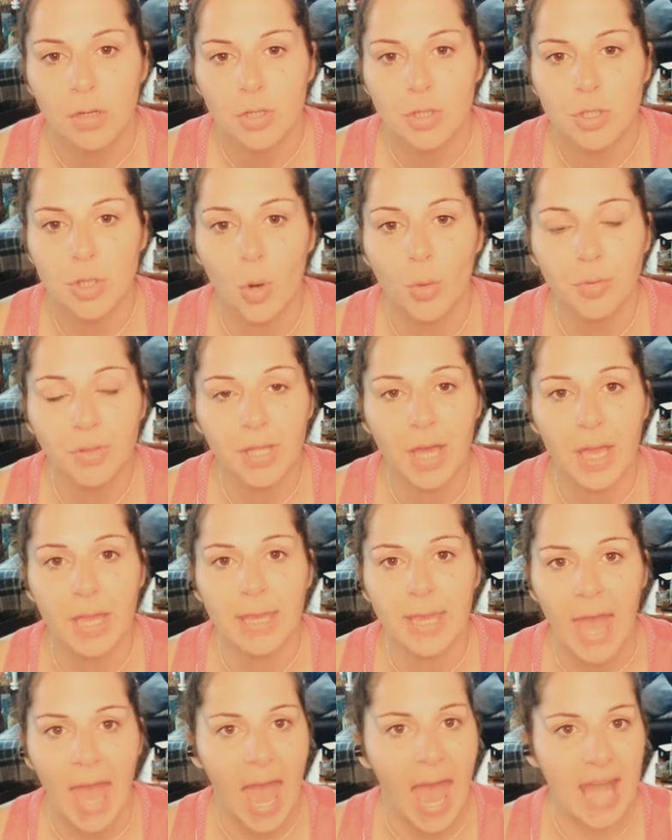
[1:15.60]
Don't
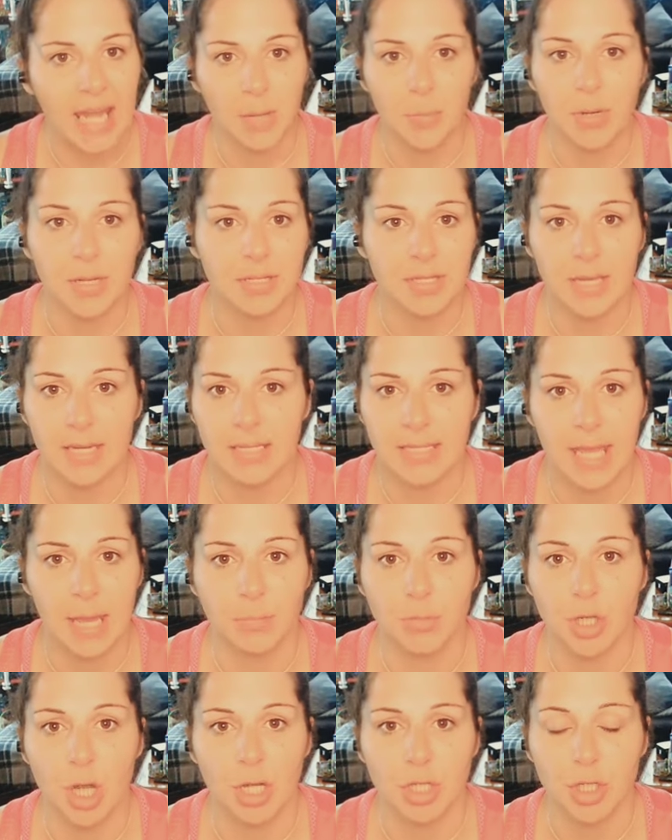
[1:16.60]
think anybody's going to
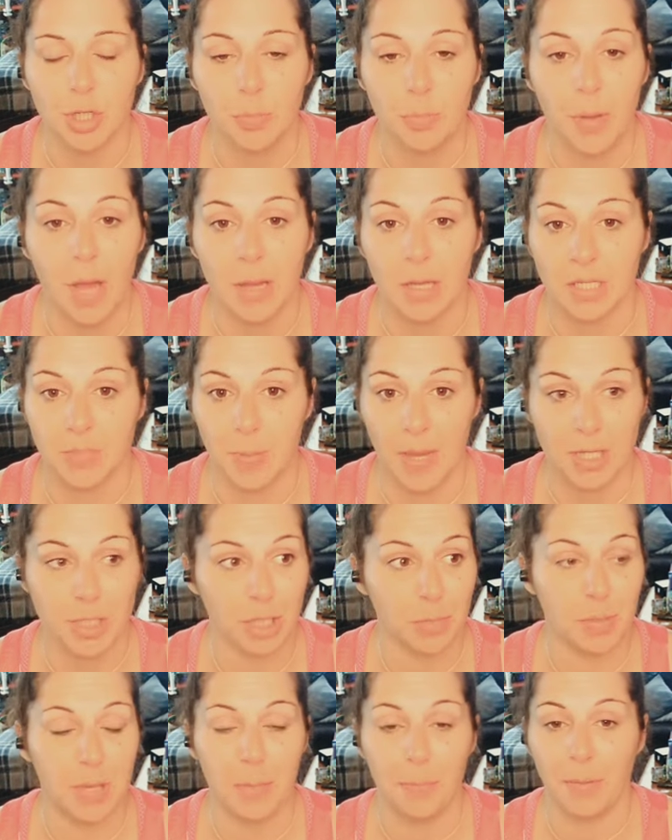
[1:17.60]
damn judge you, especially
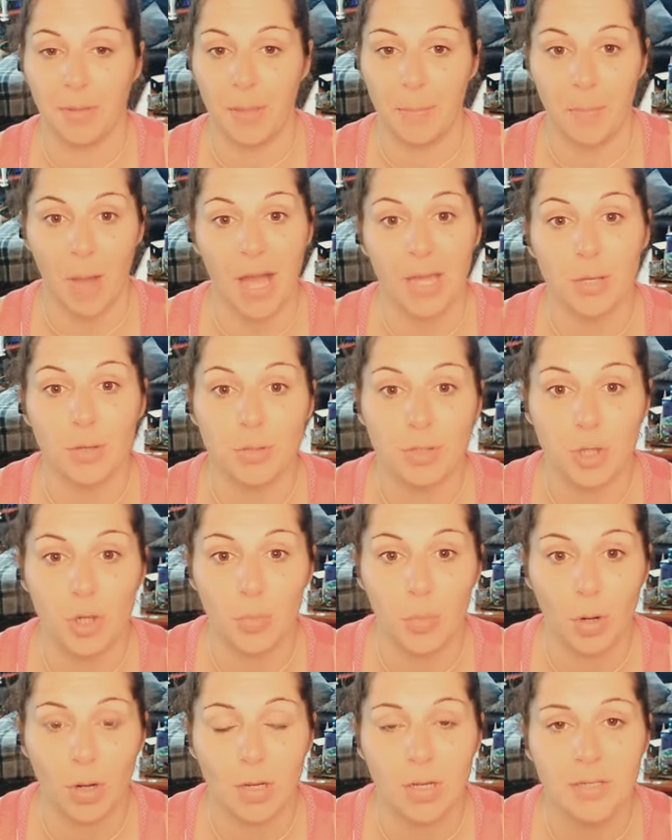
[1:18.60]
people in my YouTube
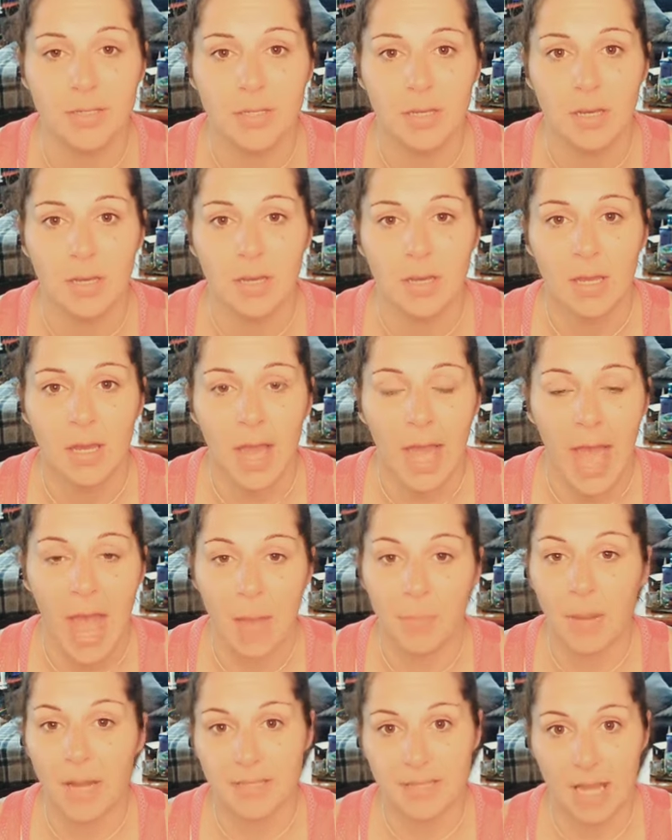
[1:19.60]
world and
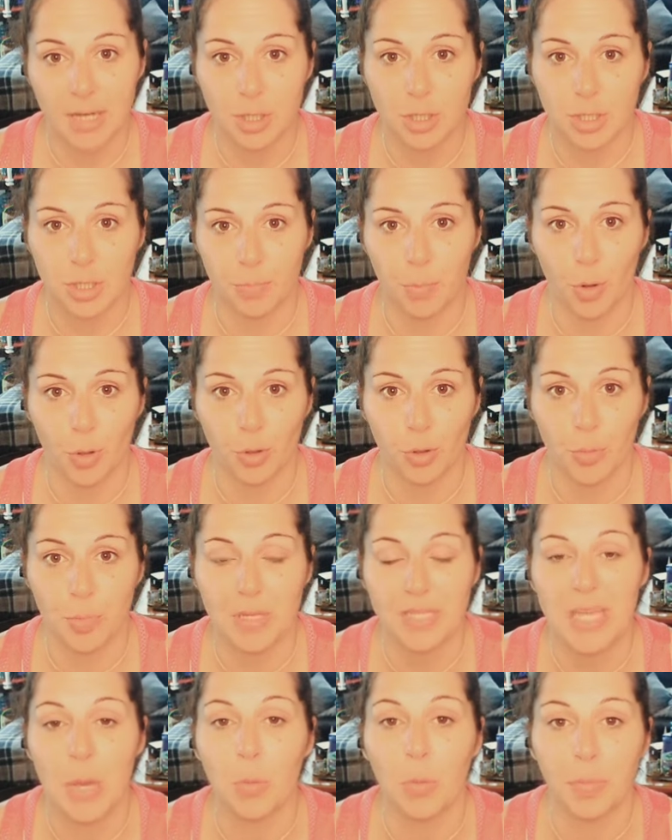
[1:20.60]
my denture support group
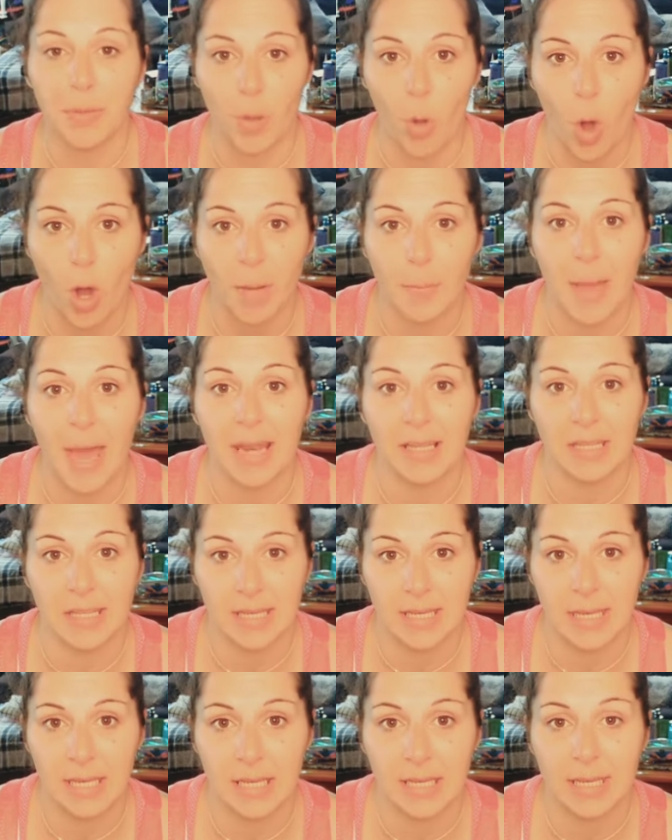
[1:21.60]
because they will be automatically
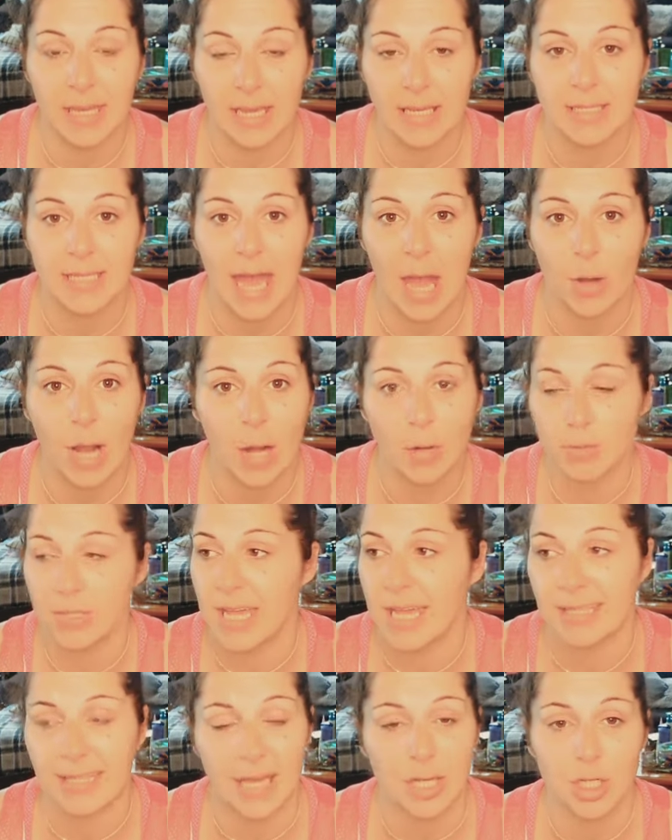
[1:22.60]
kicked out. I don't
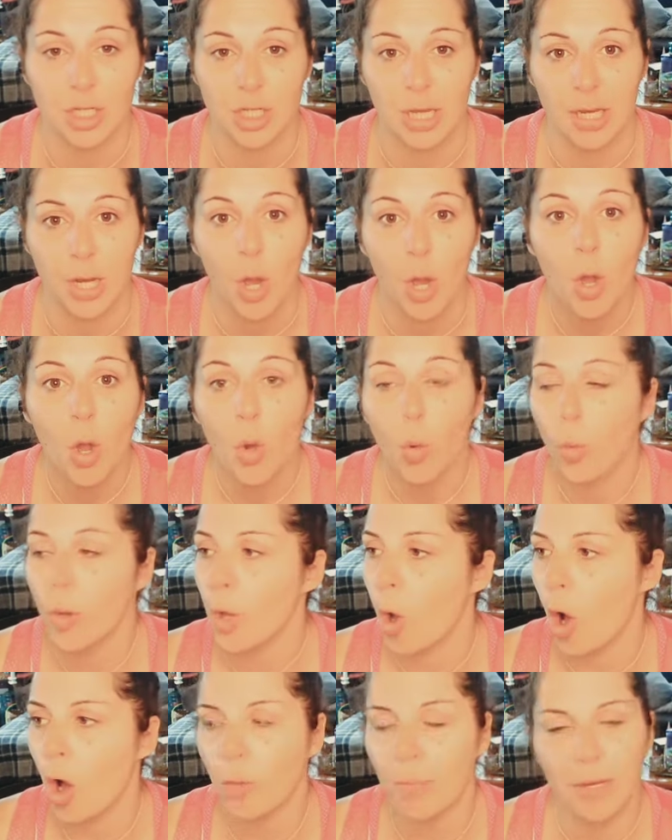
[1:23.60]
take that shit. We
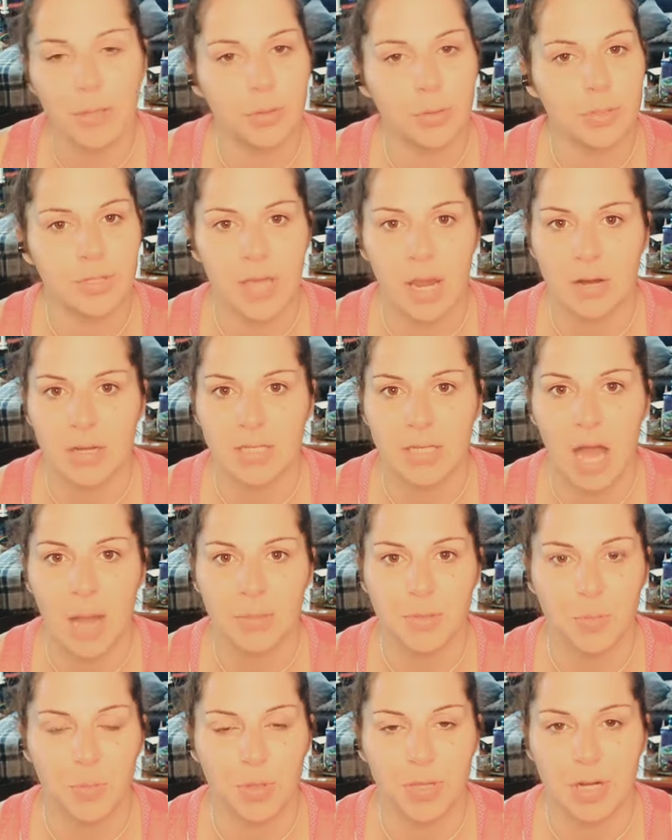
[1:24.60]
all been through scary
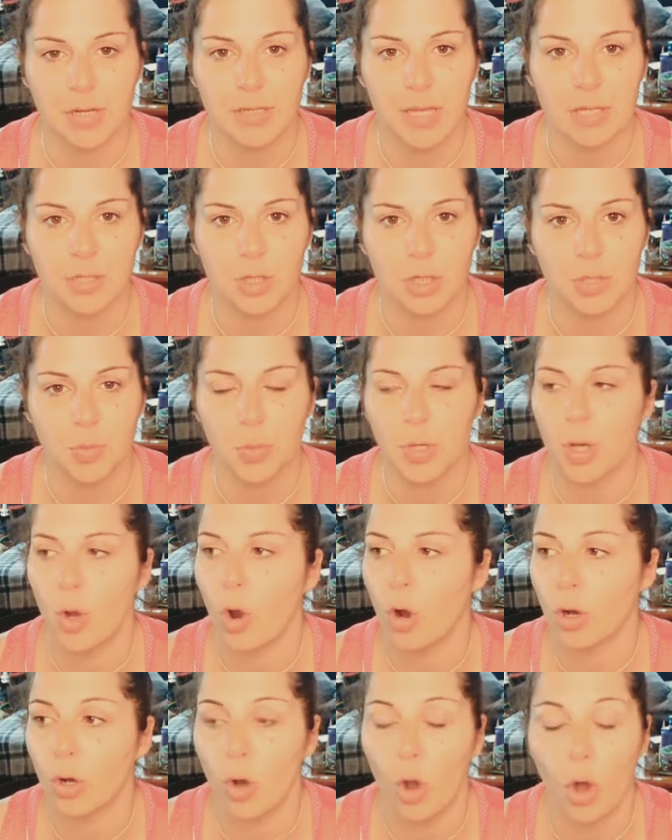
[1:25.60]
times with our dentures. We
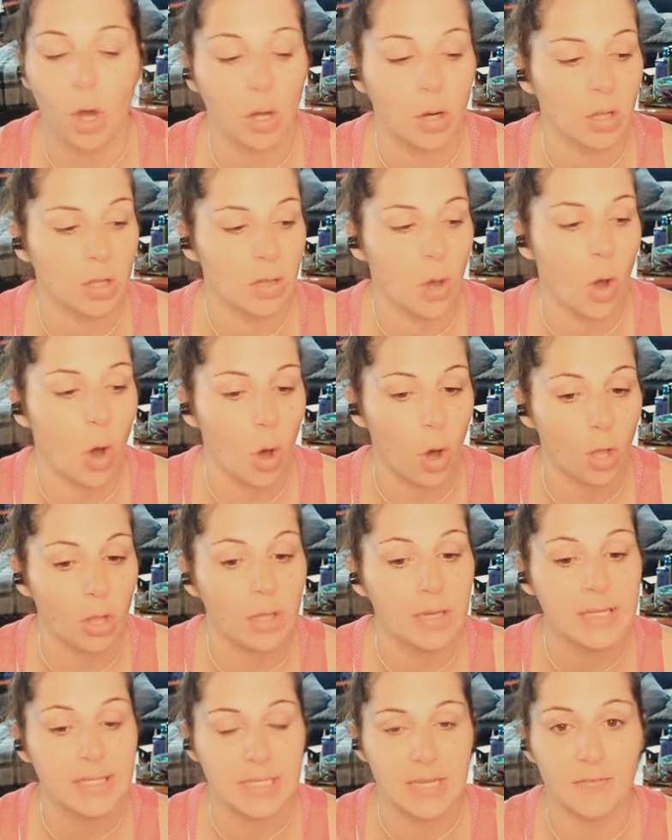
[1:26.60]
are all, all
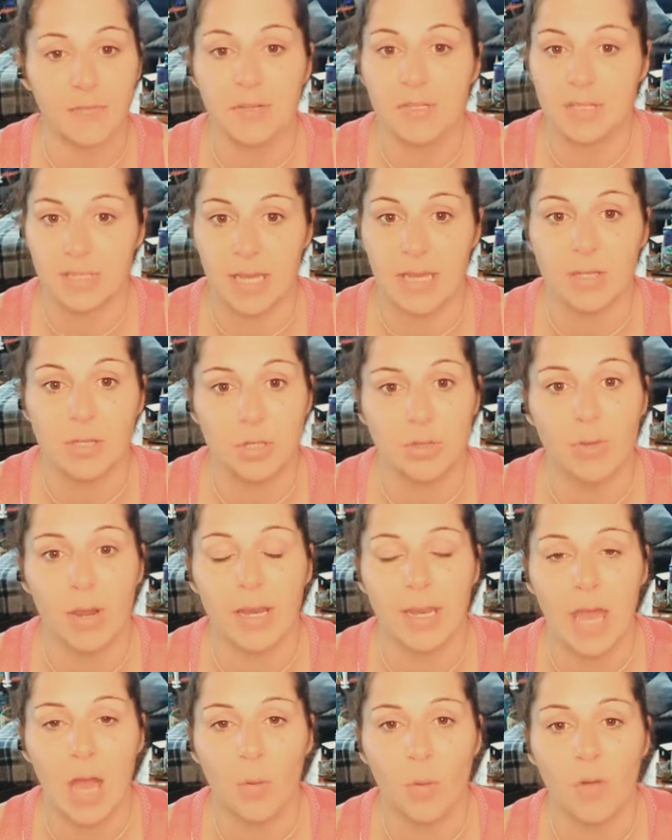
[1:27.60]
in different stages right
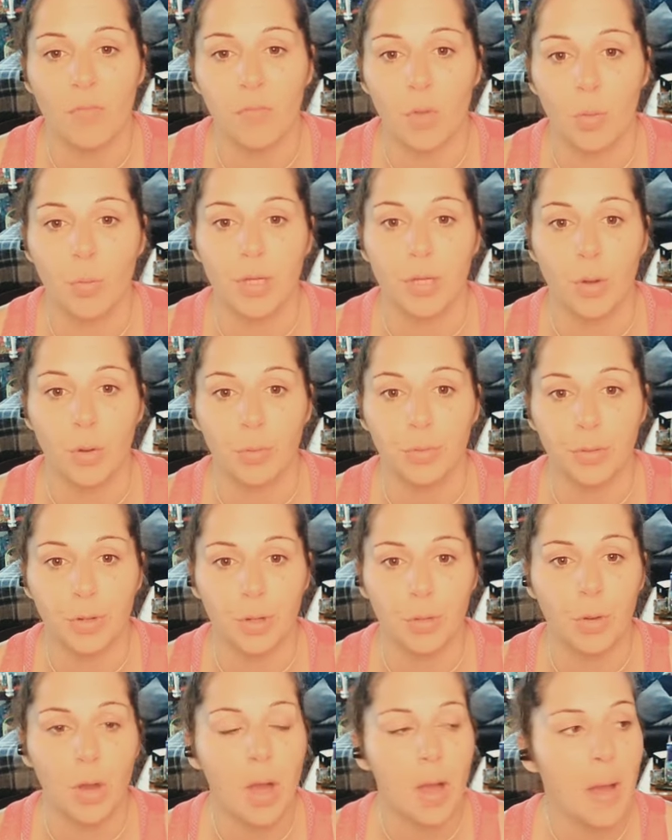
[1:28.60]
now of what we go
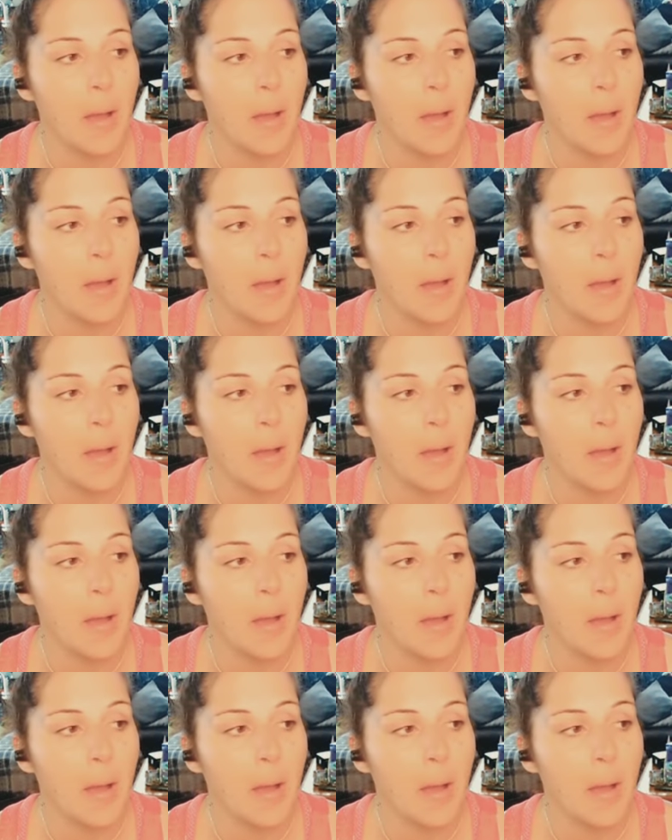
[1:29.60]
through.